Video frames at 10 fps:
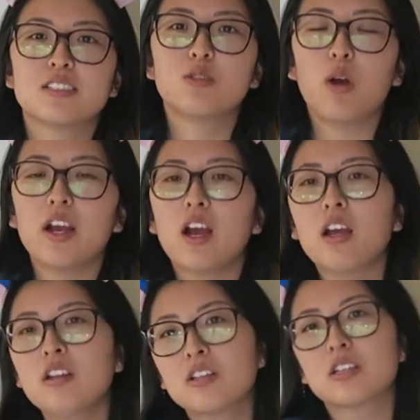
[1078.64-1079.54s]
Do I
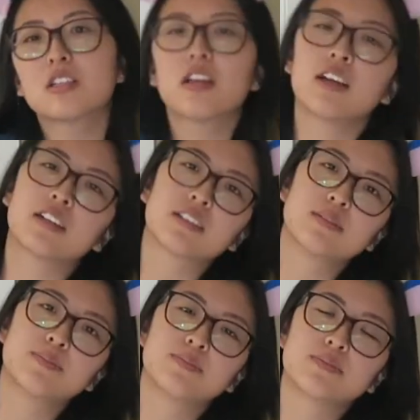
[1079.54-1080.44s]
kind of look like
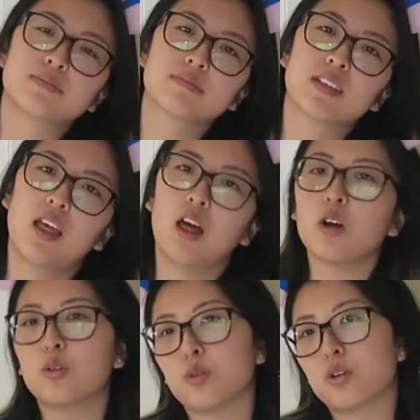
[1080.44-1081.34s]
a
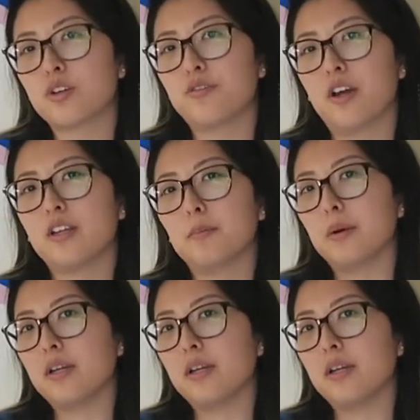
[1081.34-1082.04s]
glorified